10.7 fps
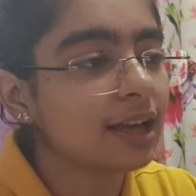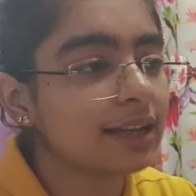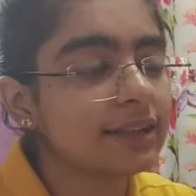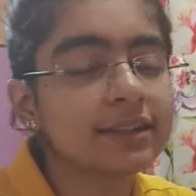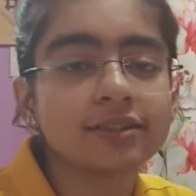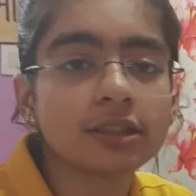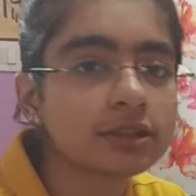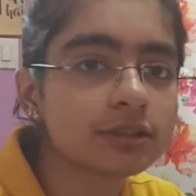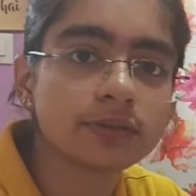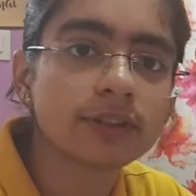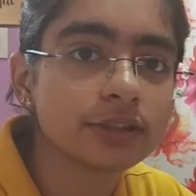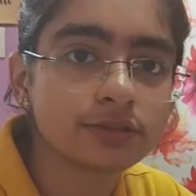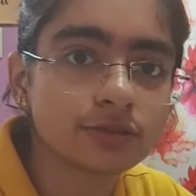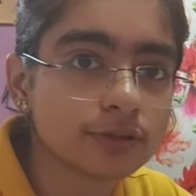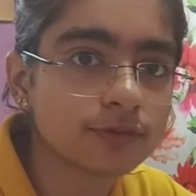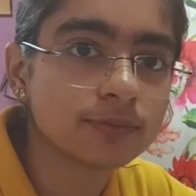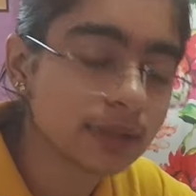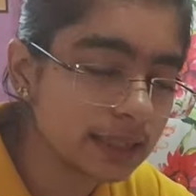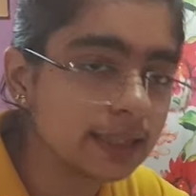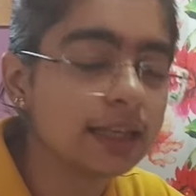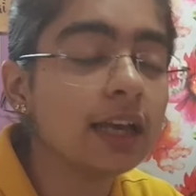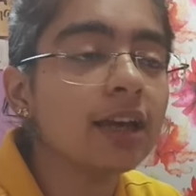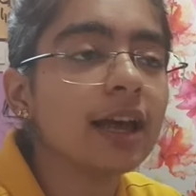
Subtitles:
It is just a waste of money.